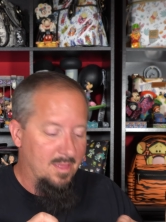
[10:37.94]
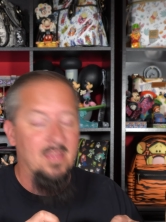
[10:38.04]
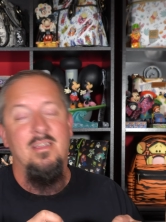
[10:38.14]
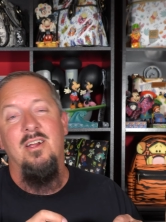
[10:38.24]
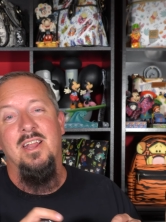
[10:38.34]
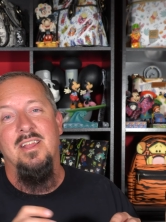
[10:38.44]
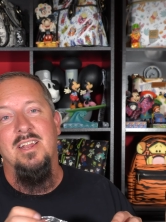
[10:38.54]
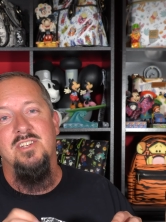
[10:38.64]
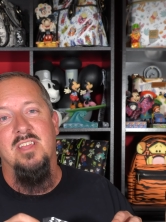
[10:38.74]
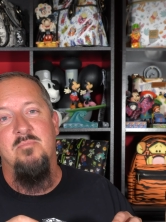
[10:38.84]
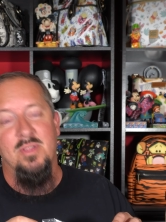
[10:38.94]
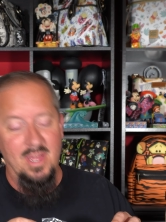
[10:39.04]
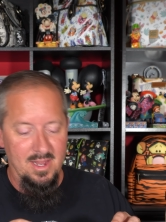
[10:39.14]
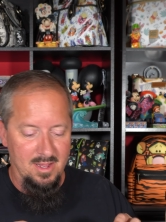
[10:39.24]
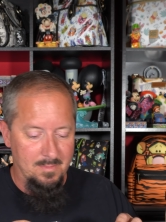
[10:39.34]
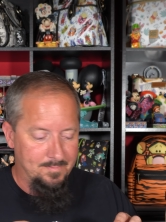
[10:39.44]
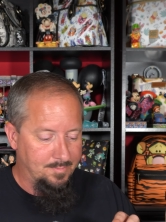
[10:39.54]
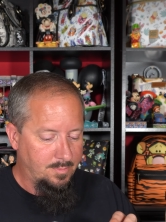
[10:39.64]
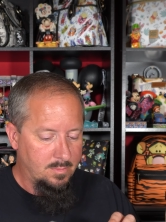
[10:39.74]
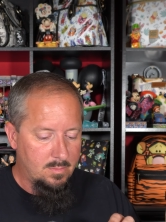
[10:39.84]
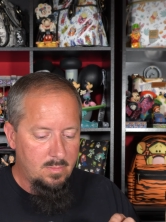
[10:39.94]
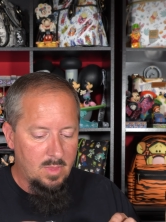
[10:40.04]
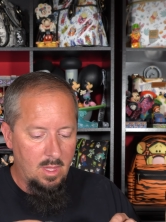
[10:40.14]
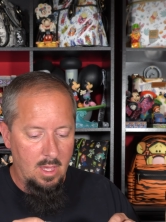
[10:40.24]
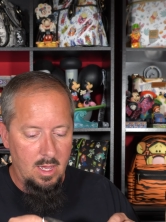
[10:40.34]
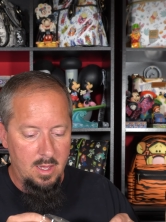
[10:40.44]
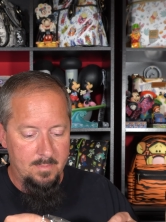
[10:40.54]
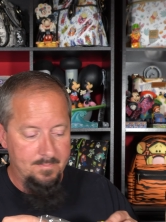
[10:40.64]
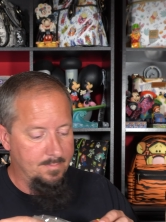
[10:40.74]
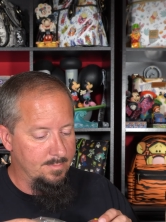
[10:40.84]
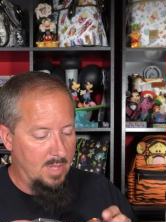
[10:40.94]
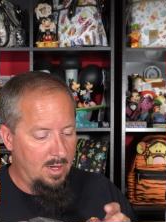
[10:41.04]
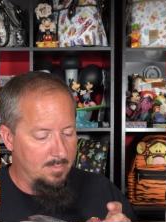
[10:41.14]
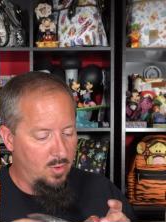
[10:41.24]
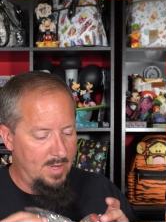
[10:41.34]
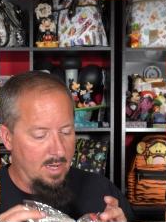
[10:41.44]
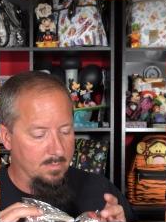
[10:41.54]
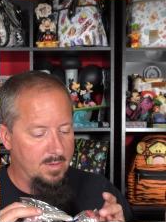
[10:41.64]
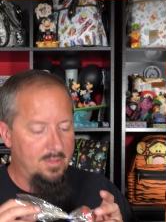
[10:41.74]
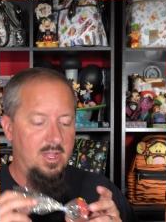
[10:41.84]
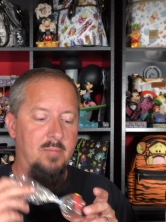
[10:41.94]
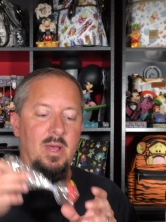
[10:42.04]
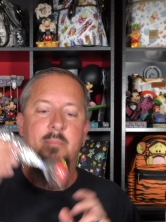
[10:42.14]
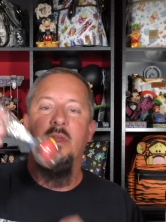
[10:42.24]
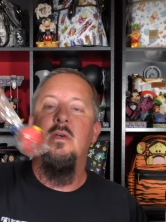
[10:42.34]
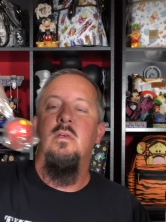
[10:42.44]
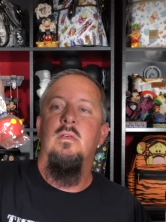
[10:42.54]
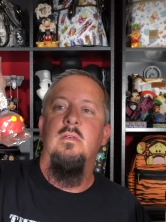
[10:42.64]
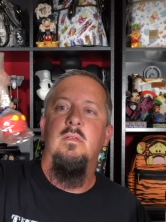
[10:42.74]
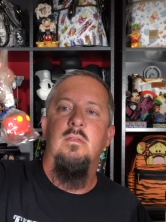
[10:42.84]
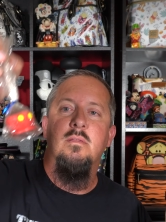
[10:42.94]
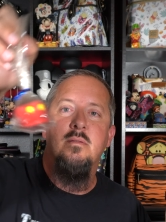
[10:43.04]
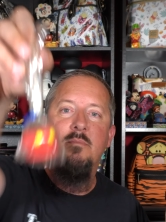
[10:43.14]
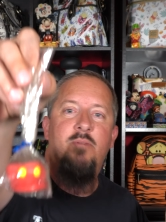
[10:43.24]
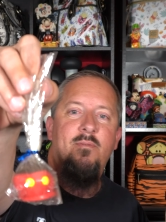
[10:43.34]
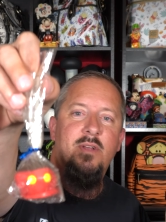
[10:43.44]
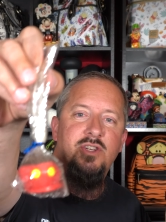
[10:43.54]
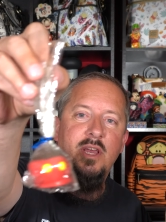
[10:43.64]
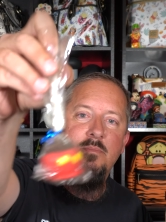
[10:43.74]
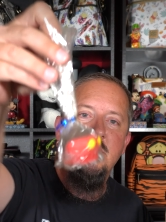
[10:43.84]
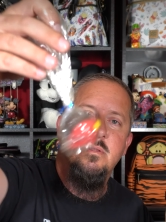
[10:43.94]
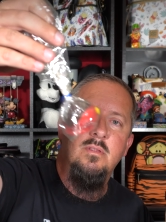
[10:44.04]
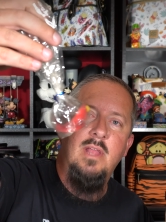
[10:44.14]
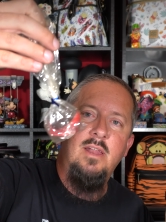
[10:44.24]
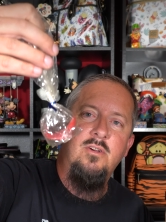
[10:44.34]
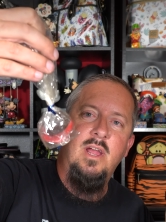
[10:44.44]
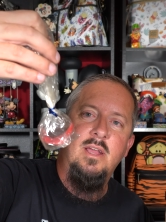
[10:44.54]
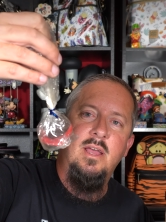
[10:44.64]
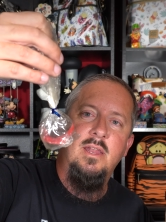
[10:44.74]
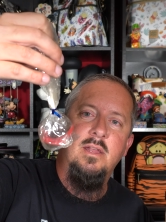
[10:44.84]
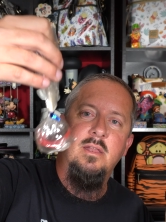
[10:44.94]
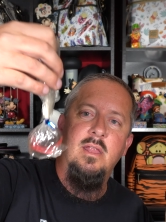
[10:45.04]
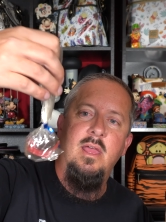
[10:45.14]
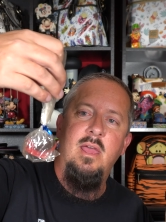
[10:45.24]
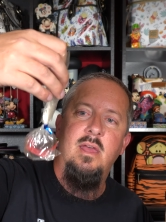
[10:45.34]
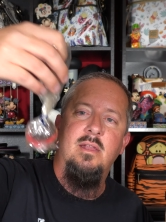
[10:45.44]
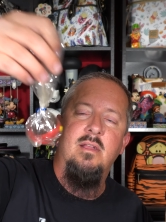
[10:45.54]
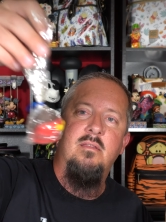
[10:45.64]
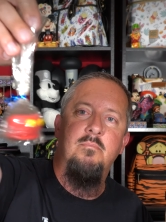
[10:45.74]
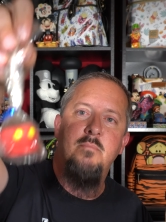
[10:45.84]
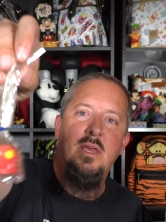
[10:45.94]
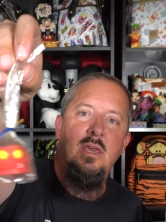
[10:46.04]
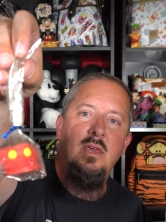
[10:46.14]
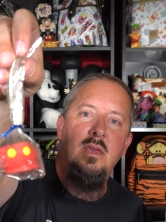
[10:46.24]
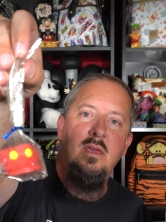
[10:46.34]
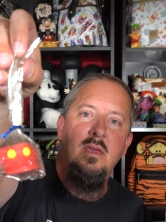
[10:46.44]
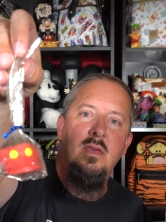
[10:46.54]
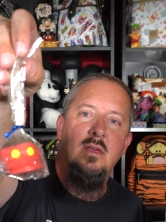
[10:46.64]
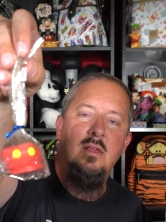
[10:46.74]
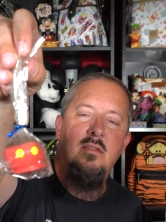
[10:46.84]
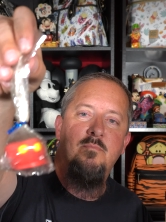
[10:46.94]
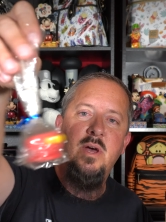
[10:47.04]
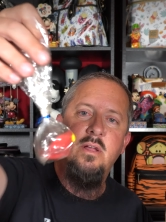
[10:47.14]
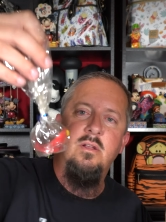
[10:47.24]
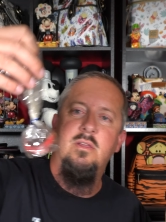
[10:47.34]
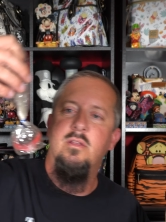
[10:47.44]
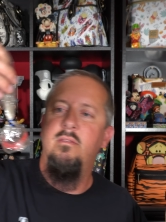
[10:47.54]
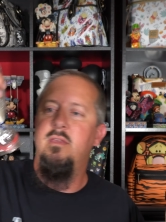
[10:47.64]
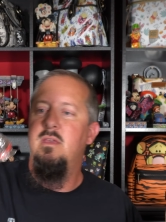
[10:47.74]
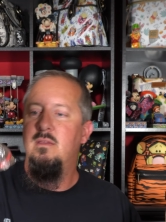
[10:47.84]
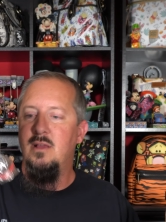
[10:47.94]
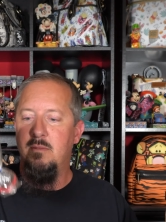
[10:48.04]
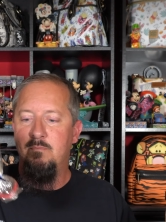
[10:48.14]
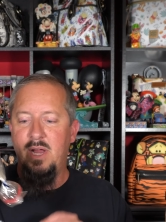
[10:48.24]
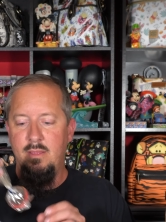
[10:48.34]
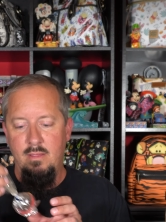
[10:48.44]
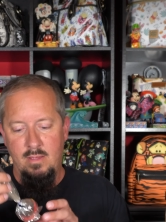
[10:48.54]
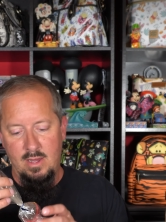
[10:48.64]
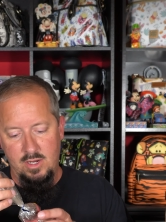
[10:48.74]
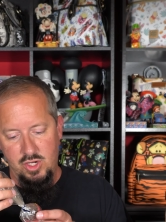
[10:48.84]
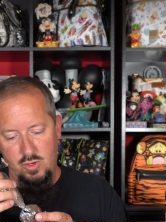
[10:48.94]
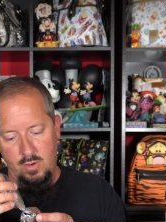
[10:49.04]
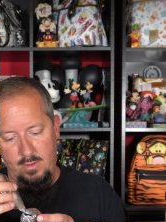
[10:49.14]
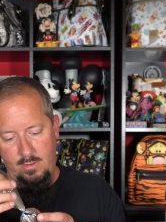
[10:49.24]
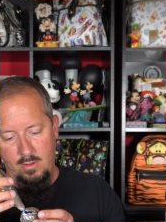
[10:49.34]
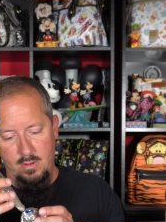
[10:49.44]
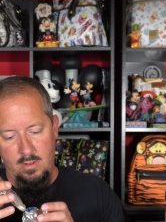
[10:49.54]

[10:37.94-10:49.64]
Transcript: Sorry, I didn't get a chance to put that in there. All right, moving on. Another cake pop. Perfect shape, not a crack on it, and it's Mickey inspired. You can see his little buttons on his shorts.